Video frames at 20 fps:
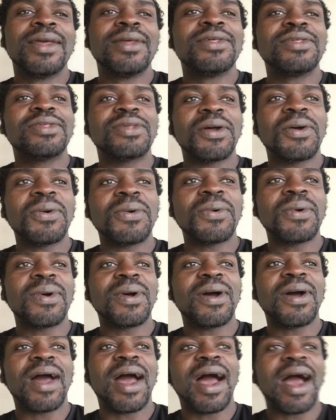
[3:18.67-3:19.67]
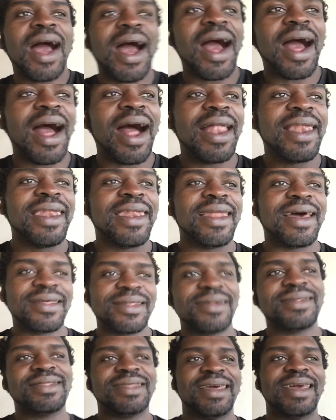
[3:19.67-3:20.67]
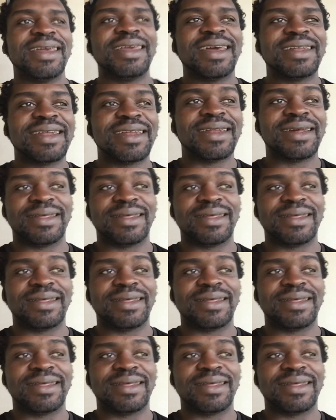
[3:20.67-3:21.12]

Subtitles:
So another thing with